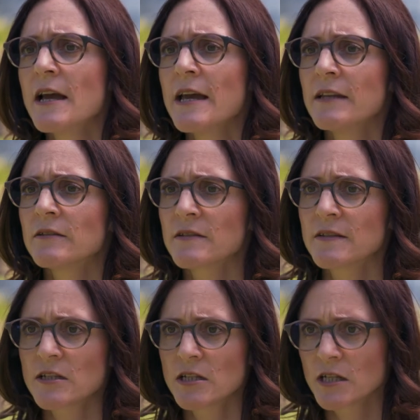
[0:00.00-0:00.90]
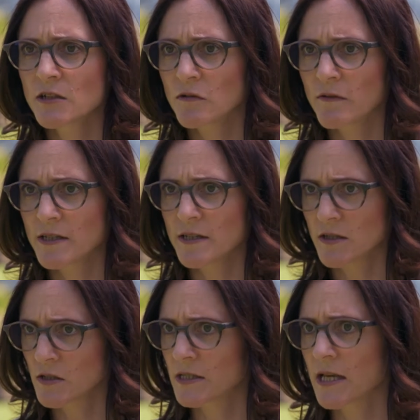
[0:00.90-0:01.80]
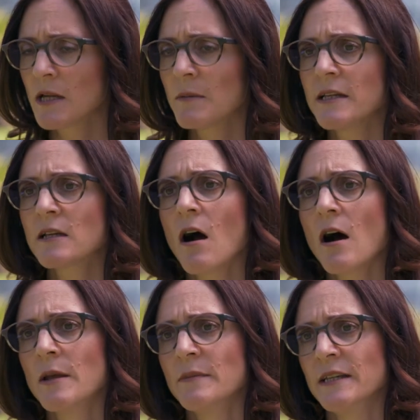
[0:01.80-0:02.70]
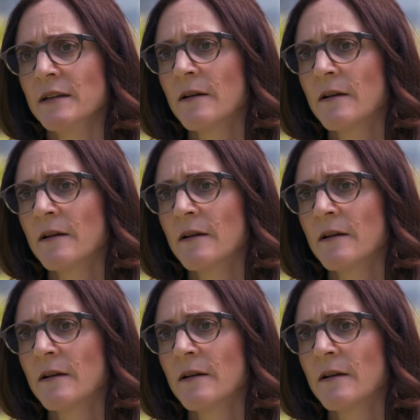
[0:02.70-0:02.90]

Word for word: in transitioning towards a sustainable economy.